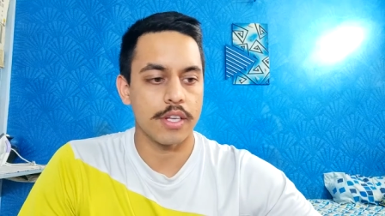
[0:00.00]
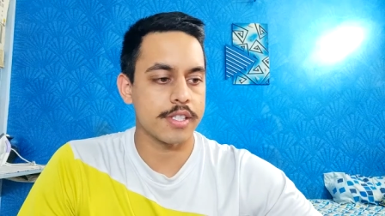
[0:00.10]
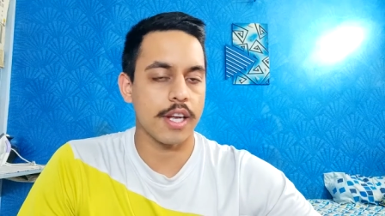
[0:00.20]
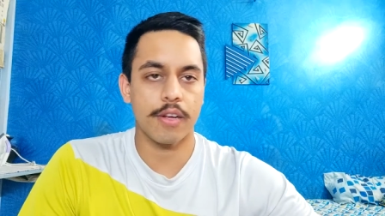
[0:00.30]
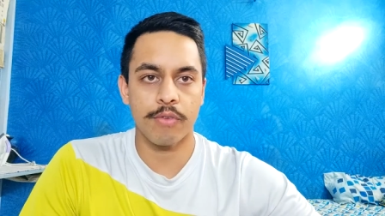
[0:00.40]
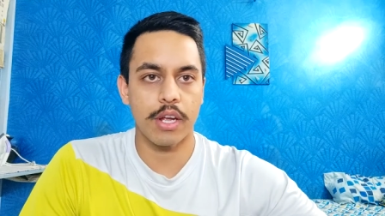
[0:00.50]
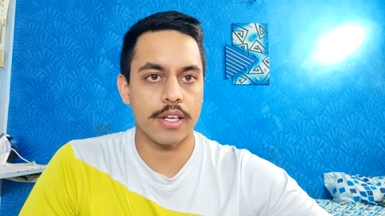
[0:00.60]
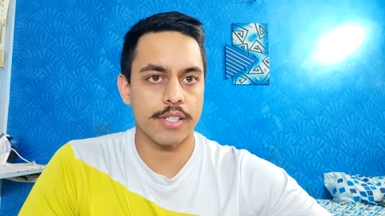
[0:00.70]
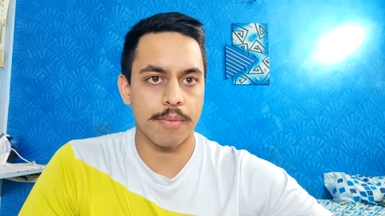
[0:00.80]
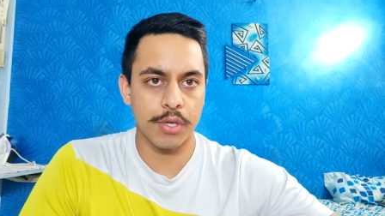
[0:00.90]
it's like,
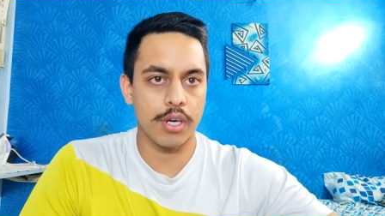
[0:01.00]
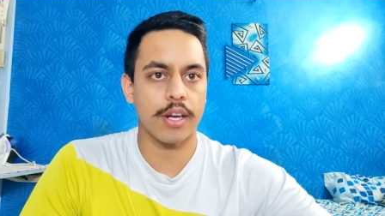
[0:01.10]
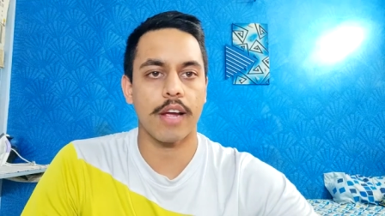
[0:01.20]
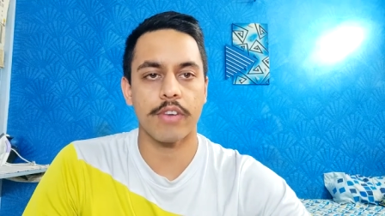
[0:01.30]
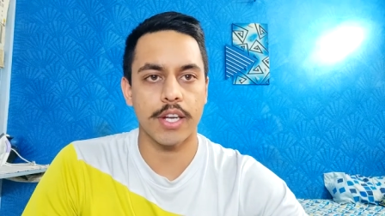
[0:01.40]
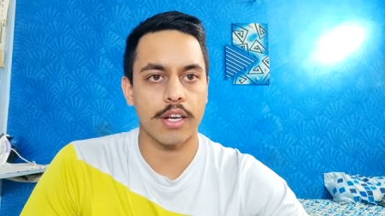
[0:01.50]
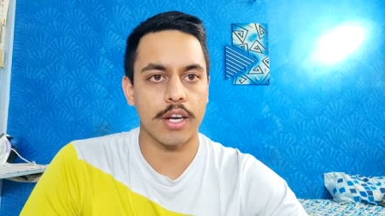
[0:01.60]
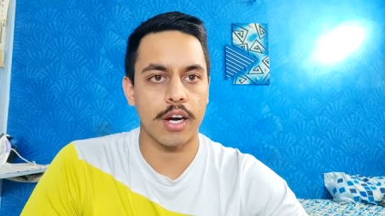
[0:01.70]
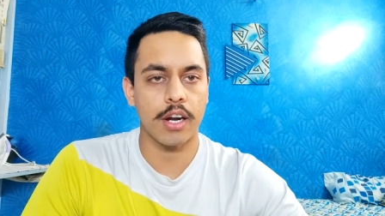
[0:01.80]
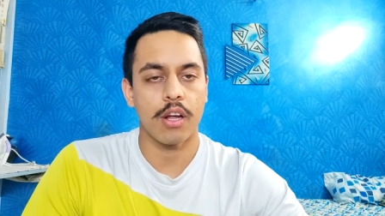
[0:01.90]
example, you are traveling in a
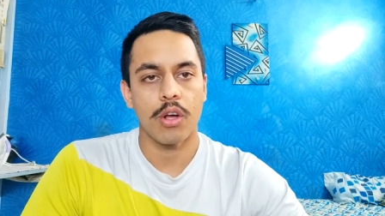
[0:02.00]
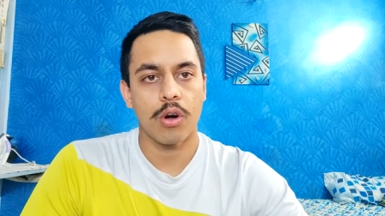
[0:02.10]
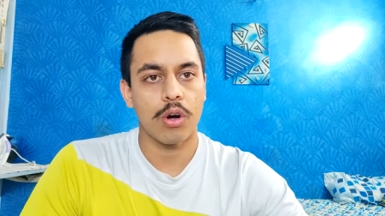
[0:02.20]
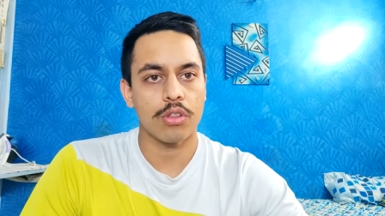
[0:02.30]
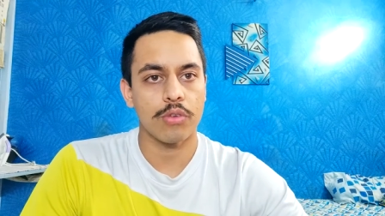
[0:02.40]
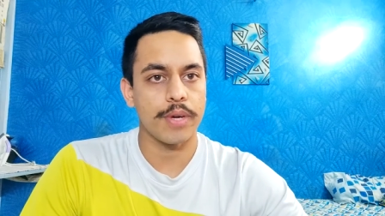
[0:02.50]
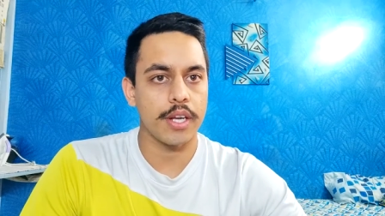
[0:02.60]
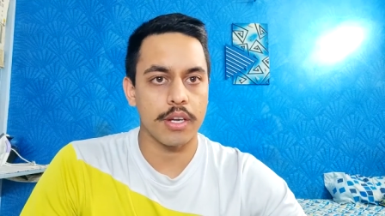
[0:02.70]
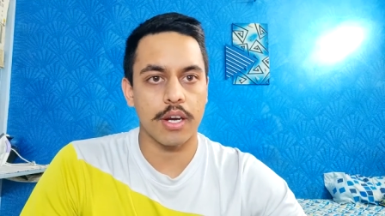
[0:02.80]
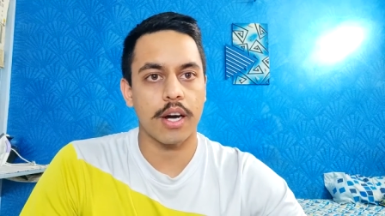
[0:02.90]
car. On the
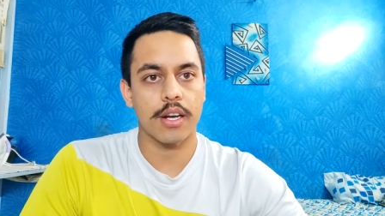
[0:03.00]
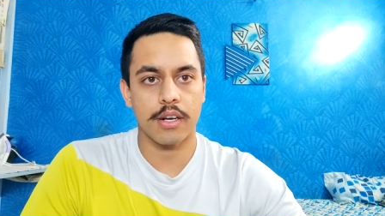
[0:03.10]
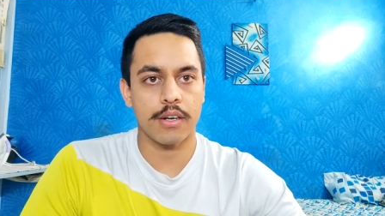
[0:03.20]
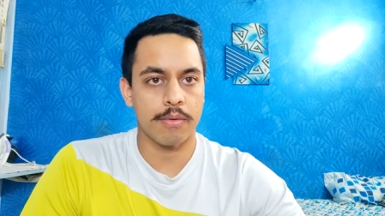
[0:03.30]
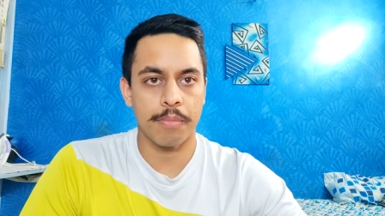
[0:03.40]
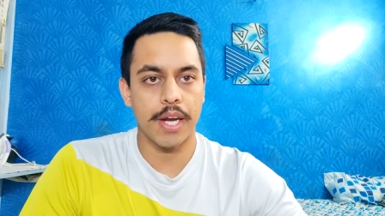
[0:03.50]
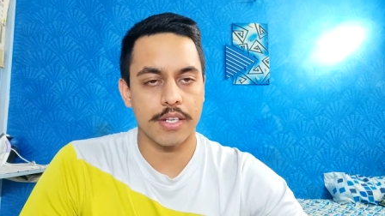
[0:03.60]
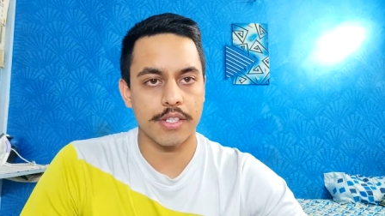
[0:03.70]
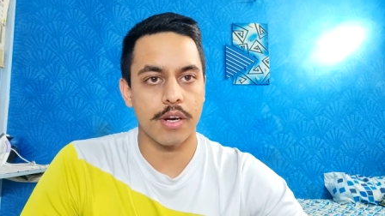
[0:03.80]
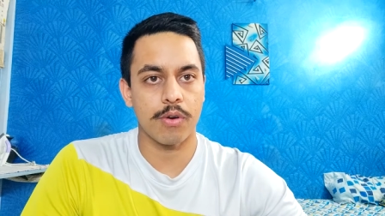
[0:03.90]
way, your car
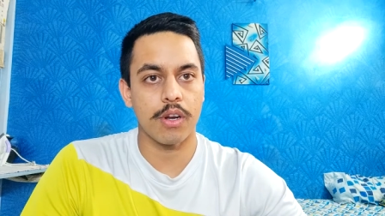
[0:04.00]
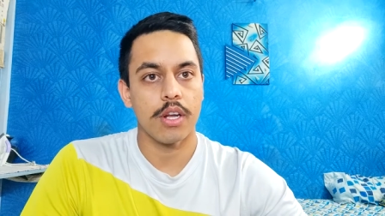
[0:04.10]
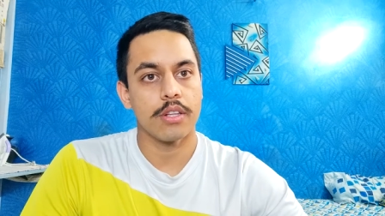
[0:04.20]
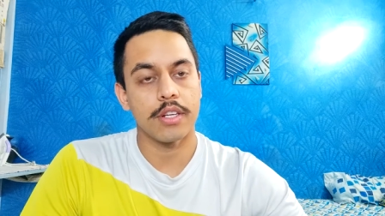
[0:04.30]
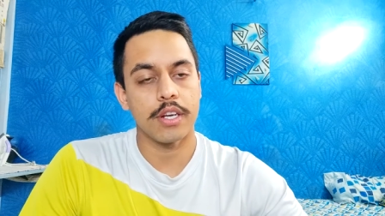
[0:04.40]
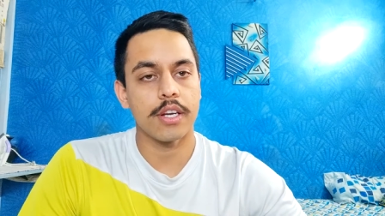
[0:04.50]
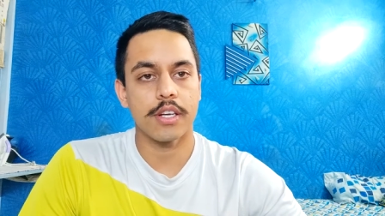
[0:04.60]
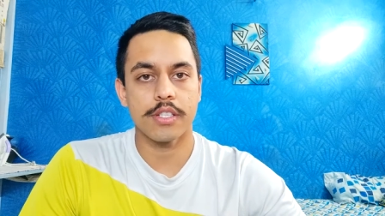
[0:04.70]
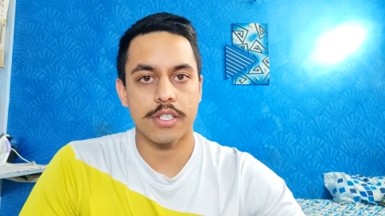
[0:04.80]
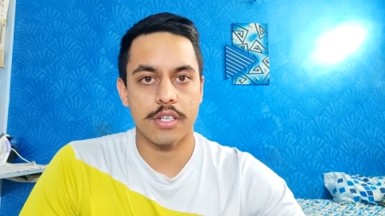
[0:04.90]
breaks down. The
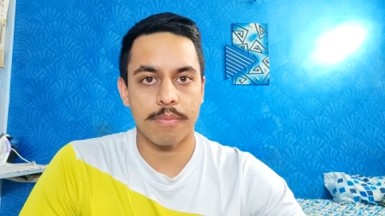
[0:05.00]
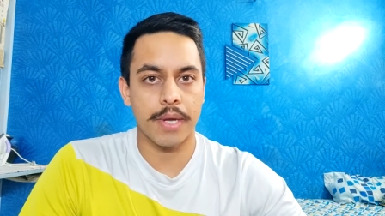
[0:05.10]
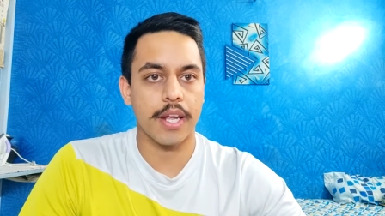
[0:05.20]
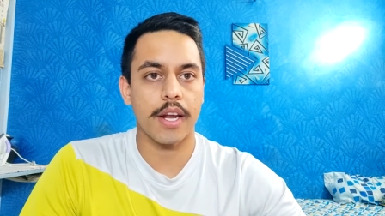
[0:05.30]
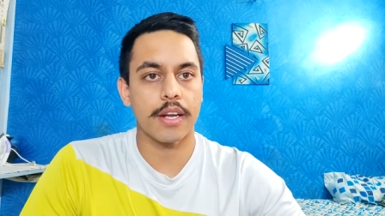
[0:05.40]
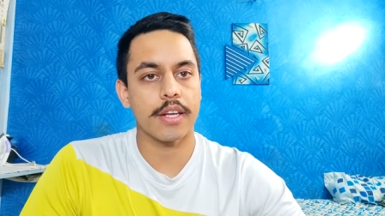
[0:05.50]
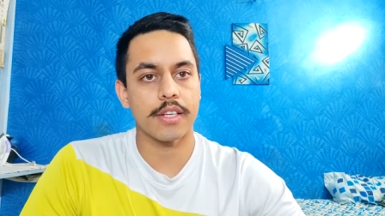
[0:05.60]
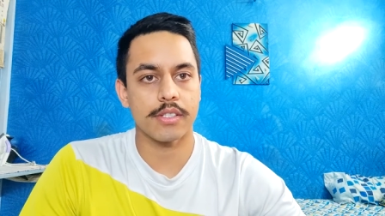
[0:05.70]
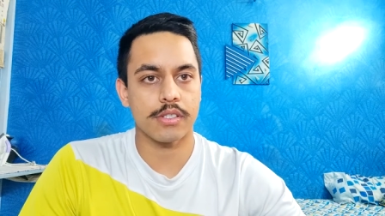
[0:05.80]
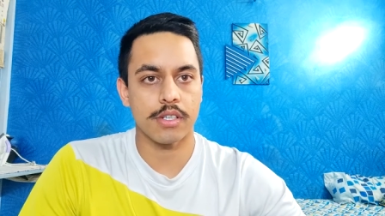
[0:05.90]
nearest mechanic
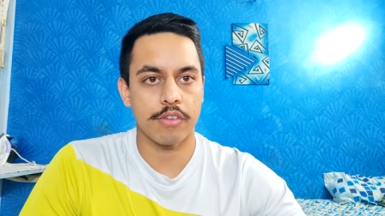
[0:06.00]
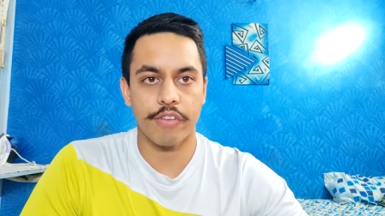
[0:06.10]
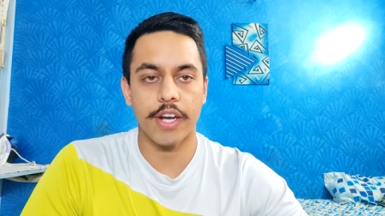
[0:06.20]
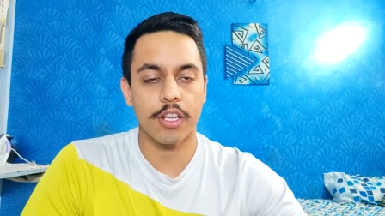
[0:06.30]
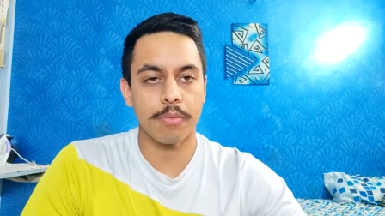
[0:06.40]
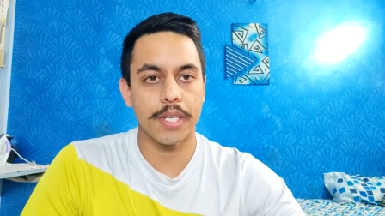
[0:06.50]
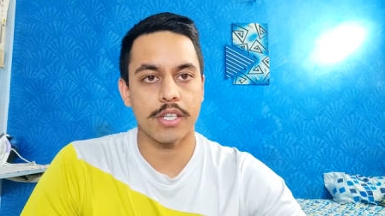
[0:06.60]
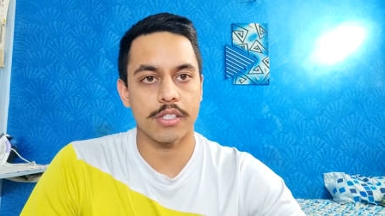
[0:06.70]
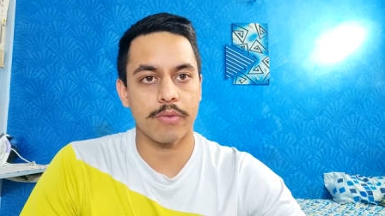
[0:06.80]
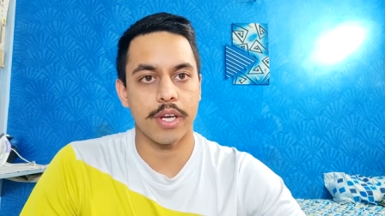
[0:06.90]
is 5
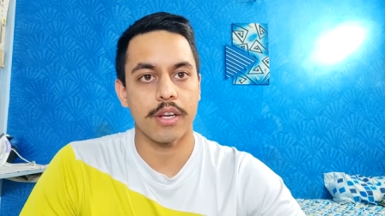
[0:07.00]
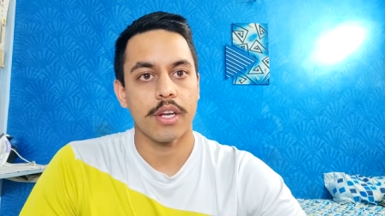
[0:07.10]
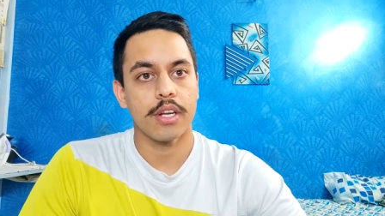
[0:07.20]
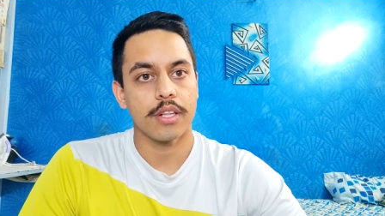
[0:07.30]
kilometers away.